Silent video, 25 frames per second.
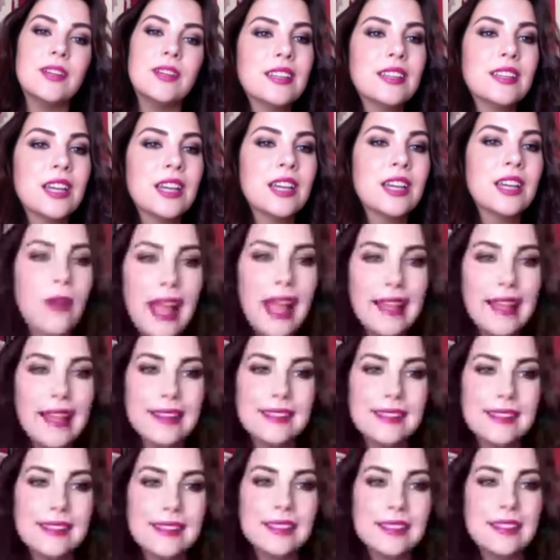
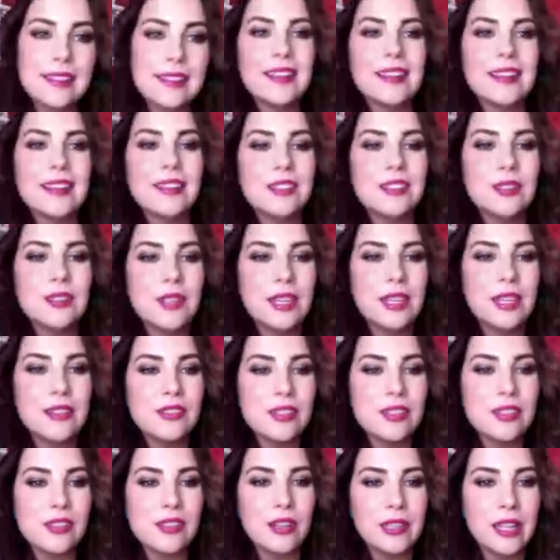Congrats. 2
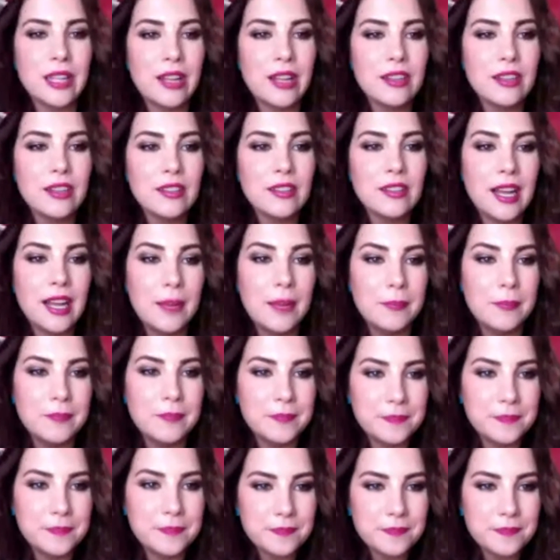years is a long time.